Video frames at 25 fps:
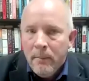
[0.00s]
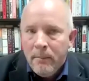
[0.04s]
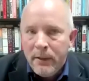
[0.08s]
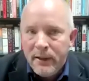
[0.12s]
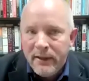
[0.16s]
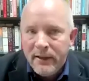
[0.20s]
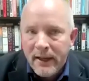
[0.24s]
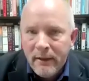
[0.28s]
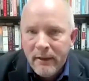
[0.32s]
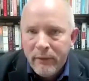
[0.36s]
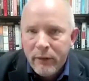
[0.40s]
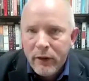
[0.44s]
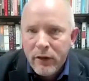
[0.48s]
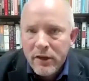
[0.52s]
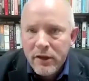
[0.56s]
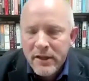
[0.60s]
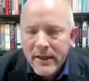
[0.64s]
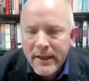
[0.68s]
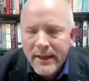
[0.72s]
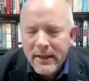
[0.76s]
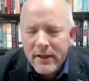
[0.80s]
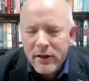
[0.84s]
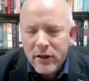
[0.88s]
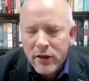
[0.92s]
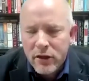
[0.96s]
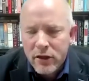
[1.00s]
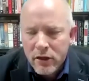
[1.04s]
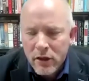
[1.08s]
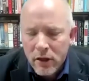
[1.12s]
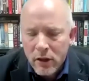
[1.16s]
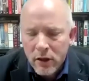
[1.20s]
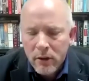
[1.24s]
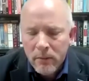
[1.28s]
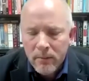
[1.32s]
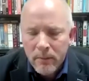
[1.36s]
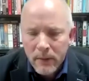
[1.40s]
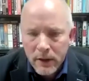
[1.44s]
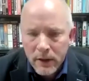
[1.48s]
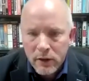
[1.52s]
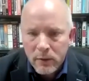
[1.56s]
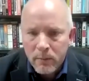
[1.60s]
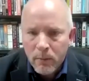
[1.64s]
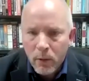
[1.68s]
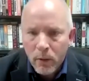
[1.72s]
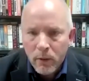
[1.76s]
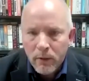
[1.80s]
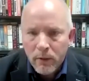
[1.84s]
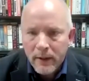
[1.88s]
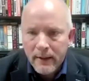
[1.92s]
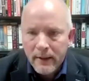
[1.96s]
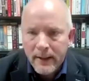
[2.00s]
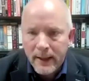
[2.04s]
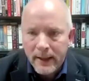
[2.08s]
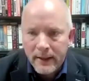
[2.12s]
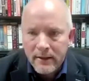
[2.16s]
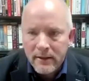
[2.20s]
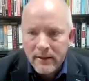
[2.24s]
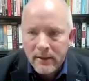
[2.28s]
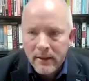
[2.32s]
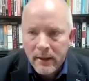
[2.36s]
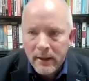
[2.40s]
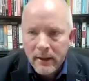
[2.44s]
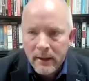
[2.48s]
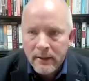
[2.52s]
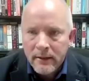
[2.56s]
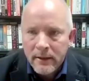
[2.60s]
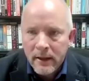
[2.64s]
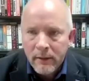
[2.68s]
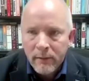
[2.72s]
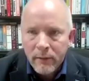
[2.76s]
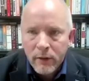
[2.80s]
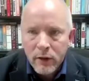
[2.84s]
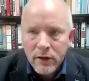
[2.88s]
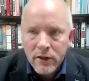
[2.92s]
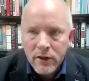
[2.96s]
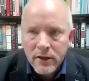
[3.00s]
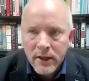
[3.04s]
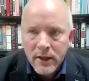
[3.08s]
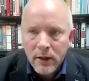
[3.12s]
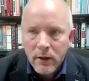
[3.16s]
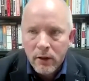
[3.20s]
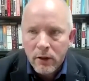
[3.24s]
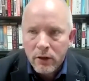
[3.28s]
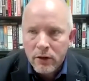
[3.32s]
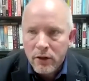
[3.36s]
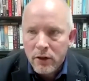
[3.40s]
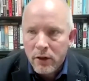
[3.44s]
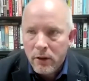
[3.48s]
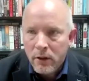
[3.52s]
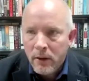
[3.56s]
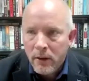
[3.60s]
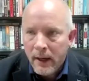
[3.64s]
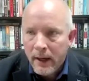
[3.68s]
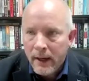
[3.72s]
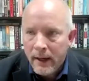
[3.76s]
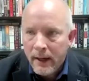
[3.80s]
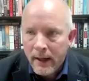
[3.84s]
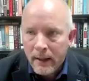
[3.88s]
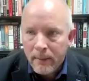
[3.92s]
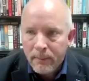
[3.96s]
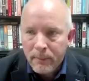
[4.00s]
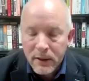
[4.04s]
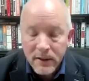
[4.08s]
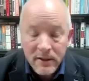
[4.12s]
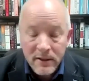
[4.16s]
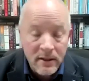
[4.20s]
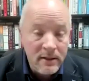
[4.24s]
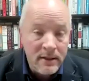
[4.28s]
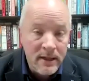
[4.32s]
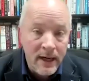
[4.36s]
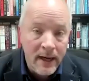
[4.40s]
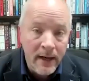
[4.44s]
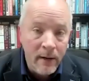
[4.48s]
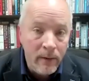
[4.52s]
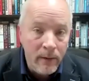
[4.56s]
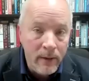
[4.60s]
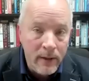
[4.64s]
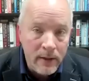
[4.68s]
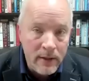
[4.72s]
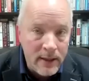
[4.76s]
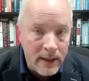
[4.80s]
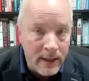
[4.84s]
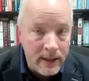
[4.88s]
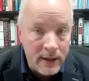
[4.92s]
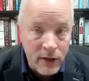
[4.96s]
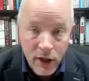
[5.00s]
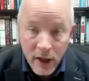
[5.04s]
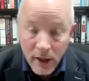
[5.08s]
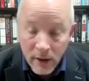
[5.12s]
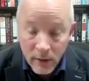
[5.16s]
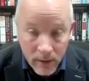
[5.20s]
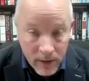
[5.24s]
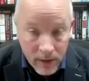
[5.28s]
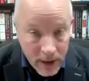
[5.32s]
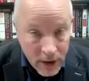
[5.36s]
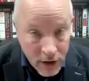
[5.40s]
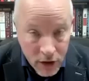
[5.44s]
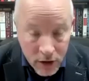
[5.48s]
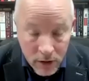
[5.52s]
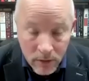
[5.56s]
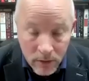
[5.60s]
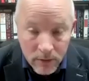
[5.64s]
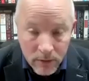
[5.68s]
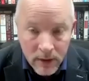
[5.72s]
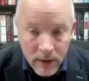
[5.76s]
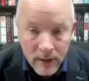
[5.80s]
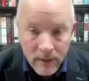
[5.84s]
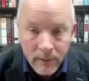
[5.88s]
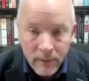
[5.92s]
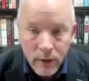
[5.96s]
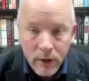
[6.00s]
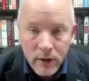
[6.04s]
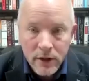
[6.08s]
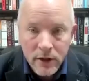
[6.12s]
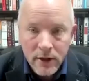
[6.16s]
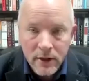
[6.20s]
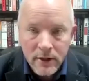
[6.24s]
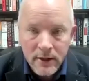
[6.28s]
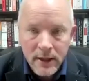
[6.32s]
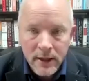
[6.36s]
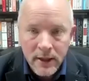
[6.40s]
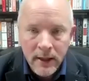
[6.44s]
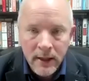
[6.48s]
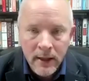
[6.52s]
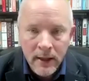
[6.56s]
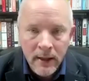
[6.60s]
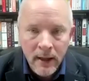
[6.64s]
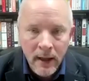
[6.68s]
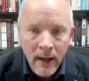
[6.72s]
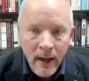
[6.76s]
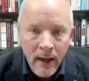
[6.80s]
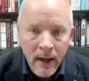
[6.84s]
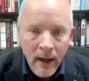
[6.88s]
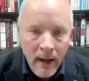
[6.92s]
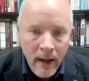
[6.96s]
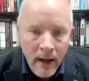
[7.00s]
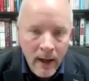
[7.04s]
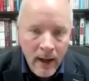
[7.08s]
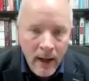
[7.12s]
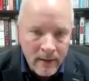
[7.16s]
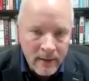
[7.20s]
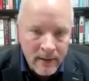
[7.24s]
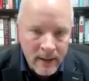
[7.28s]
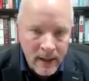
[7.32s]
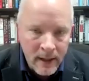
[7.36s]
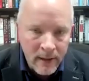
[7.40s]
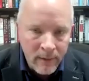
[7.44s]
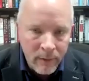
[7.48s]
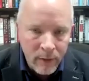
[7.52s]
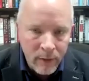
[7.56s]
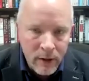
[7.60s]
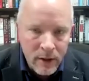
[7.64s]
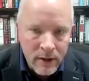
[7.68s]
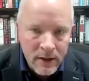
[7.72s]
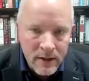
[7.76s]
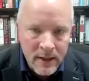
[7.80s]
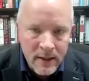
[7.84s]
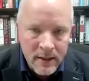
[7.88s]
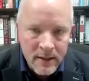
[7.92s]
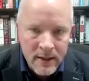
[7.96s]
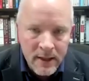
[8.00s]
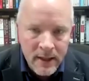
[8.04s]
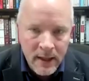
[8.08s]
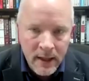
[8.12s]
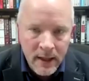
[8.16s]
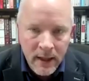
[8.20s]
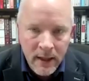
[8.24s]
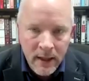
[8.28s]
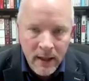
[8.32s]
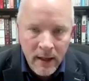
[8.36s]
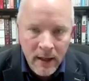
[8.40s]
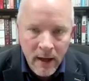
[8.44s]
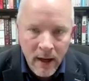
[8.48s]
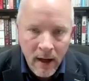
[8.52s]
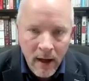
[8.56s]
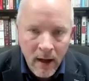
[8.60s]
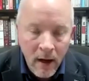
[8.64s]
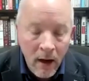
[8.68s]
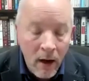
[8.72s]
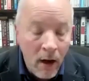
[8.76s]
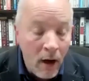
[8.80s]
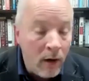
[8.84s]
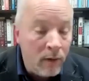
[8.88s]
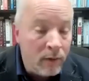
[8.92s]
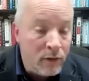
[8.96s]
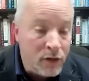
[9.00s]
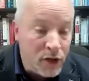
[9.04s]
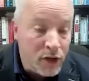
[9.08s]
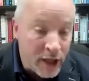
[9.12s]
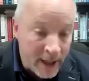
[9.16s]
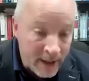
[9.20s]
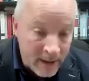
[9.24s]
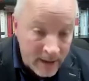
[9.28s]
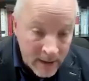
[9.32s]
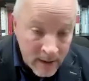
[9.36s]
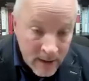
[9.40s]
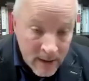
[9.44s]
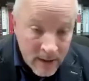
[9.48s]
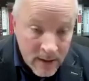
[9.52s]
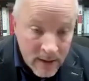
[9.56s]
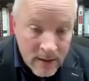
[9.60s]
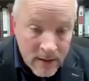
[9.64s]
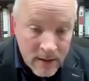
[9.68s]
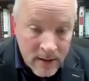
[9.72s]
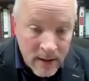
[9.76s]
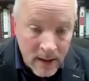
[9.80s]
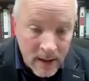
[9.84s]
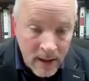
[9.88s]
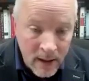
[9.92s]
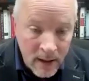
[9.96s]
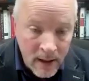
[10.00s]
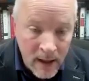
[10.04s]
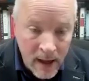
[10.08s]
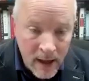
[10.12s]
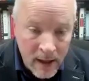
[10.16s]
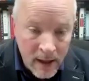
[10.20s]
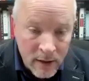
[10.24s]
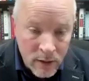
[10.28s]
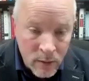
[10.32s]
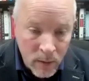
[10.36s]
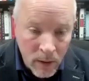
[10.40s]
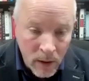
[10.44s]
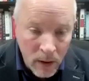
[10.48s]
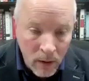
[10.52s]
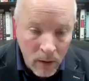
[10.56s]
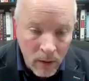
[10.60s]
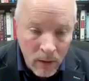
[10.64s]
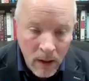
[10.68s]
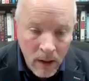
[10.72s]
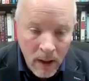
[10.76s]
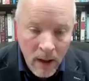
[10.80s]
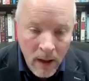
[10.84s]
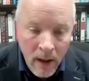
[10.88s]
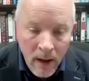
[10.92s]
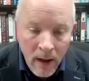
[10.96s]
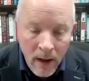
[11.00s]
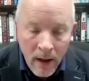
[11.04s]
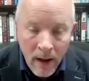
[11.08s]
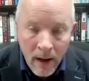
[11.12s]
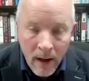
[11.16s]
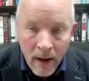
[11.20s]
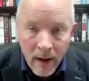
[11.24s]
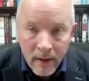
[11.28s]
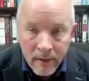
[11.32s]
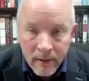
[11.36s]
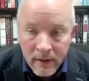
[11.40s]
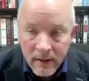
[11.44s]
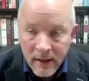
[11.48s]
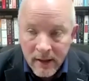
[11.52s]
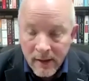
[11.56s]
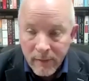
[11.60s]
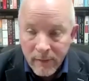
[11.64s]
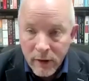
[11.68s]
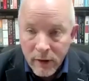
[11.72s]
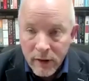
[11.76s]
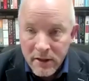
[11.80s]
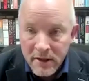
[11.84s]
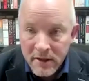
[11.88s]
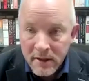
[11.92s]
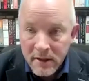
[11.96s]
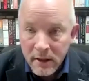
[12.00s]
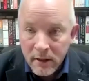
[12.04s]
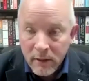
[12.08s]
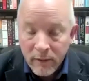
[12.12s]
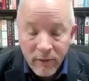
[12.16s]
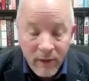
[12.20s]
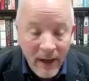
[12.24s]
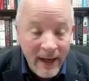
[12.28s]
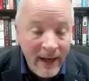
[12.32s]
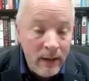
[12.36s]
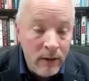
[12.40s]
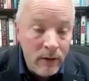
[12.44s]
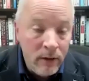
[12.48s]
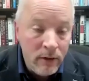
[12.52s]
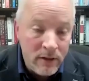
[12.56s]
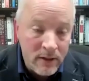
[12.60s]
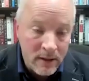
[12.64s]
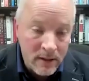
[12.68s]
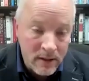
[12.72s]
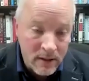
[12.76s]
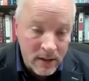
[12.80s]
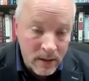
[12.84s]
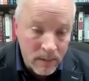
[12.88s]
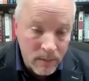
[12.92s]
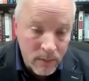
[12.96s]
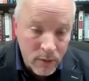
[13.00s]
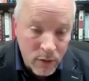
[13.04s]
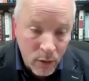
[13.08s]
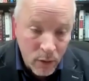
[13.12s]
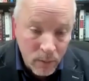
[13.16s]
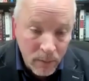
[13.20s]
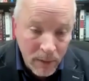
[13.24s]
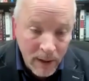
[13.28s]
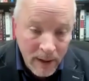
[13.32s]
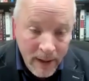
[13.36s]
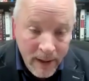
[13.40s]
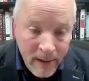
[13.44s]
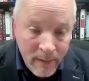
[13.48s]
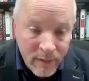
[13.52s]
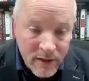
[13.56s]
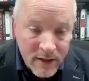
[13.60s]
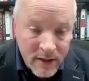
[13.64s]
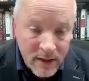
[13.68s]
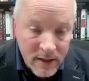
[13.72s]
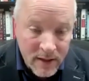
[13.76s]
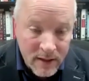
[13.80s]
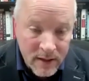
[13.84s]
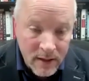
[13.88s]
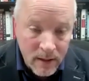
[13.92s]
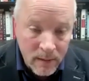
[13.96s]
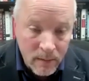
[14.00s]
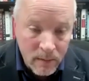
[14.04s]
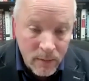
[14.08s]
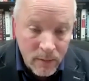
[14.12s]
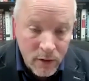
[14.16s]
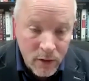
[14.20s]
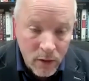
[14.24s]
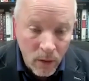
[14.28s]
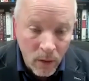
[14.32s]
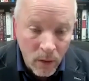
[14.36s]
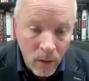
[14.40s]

But diversity is so much more than that. Diversity also encompasses areas like generational diversity, the diversity of genders as well, the diversity of value systems or belief systems,